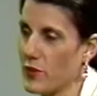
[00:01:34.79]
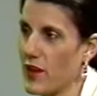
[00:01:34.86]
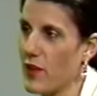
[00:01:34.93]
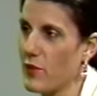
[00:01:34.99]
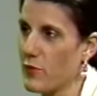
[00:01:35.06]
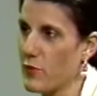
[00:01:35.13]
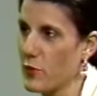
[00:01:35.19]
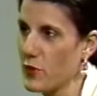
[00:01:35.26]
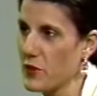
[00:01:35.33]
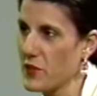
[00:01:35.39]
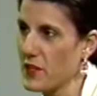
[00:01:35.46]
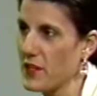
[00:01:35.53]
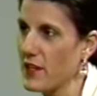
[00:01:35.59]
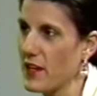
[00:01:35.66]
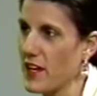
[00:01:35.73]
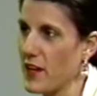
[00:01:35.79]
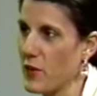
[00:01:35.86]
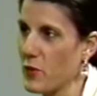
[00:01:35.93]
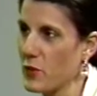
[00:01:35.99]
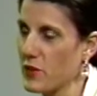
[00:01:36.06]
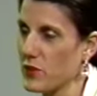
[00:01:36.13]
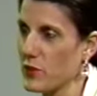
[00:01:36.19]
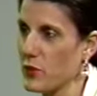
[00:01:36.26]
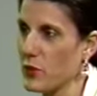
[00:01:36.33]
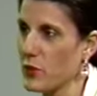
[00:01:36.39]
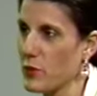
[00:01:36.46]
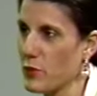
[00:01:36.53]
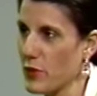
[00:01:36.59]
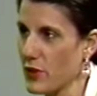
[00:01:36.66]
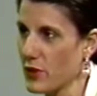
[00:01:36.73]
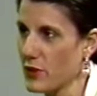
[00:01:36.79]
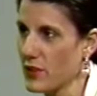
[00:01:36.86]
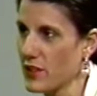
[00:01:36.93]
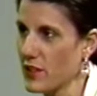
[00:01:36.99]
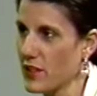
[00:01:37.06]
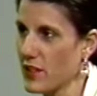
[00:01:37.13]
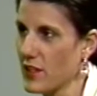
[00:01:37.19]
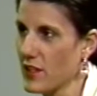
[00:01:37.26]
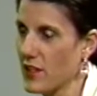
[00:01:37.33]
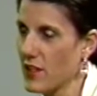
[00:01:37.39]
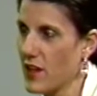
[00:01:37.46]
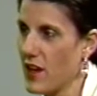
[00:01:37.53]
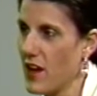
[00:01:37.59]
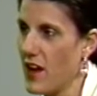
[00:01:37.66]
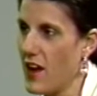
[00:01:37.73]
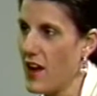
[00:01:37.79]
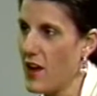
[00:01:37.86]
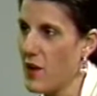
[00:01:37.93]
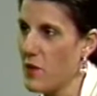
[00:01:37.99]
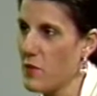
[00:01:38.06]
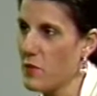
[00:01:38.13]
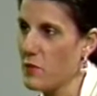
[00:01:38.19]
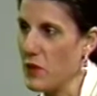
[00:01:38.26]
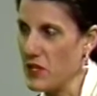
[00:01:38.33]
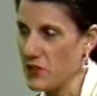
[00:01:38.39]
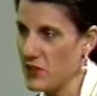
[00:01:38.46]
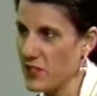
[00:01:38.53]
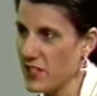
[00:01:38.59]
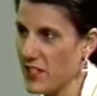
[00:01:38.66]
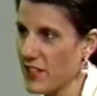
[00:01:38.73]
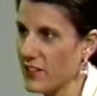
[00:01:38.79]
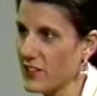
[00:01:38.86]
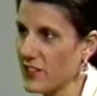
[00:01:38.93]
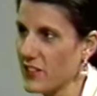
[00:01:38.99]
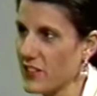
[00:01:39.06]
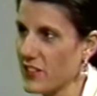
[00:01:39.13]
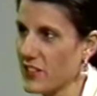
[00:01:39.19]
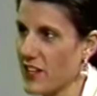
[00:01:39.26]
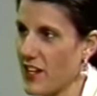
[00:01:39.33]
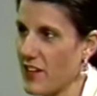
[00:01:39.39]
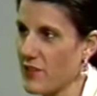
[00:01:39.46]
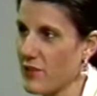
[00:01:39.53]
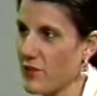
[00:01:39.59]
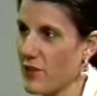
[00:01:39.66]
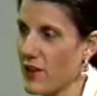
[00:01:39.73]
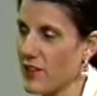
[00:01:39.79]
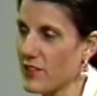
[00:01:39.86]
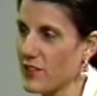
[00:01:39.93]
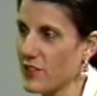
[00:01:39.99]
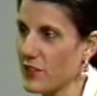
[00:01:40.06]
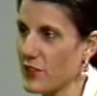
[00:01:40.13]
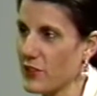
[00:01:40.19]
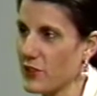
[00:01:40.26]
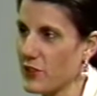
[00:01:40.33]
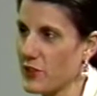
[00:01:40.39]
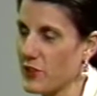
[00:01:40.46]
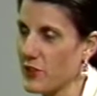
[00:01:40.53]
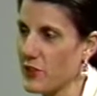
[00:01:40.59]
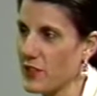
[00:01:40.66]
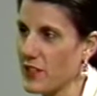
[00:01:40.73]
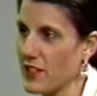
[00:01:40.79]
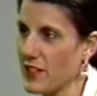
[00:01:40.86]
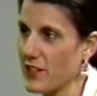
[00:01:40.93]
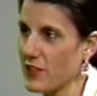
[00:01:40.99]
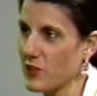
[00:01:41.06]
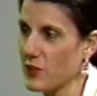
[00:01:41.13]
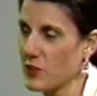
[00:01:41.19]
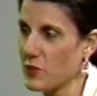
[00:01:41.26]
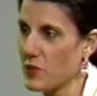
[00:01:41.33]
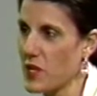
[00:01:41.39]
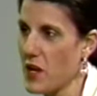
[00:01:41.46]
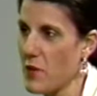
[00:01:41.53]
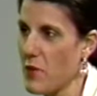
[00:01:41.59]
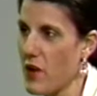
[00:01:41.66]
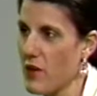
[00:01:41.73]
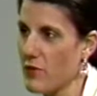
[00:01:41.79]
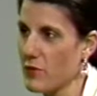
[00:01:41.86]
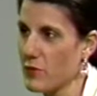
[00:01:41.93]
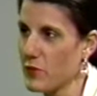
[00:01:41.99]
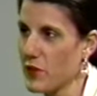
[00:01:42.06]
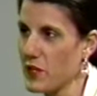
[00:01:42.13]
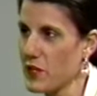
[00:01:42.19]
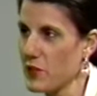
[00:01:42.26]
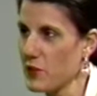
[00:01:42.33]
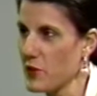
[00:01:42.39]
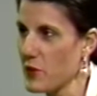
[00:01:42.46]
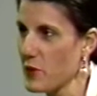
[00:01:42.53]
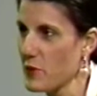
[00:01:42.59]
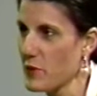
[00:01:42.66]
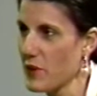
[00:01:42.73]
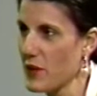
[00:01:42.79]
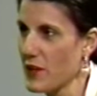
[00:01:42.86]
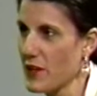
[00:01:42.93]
California and went to school at Berkeley. Majored in English and French literature, and then took some time off and played in Europe.